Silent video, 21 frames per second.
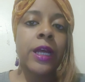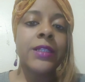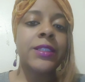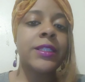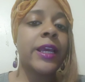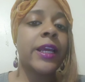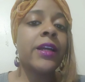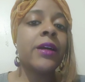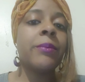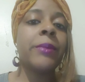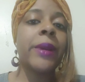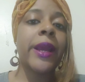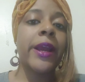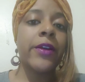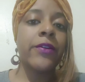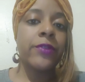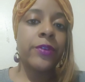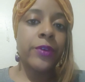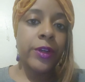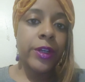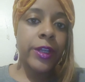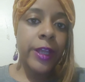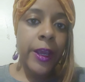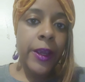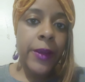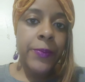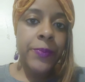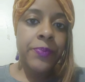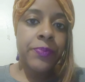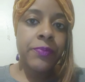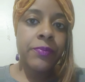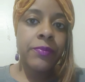I take them every
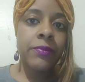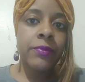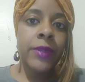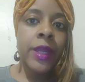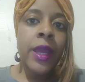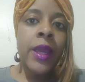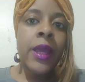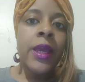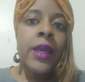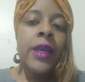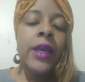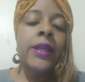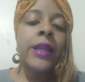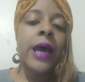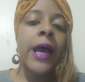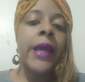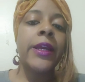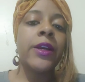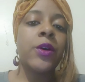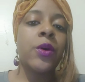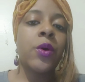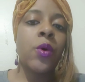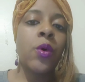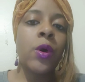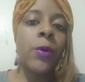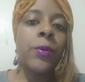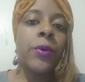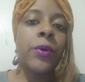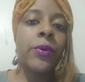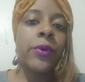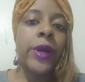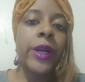day, and I
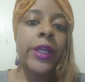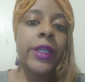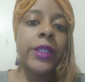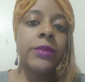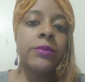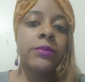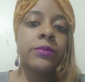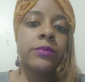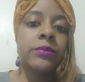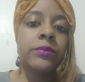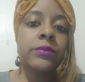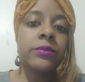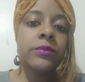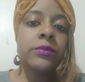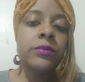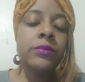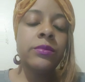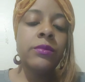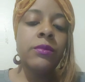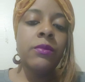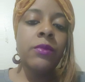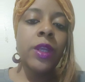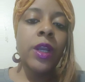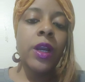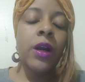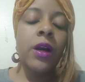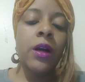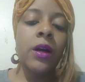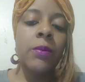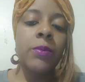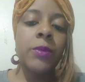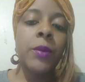incorporate
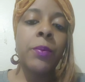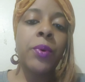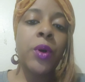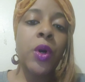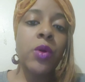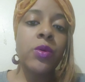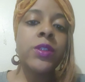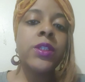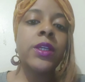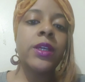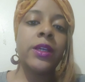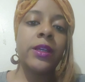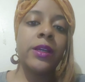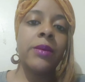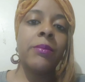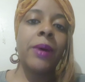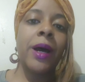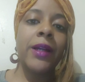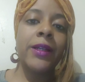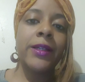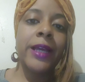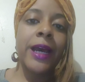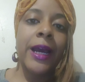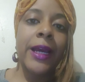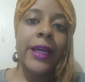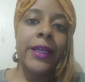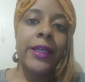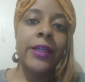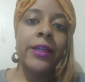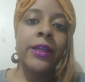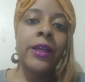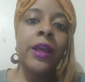the protein in my
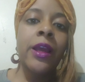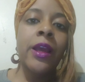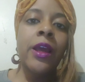diet.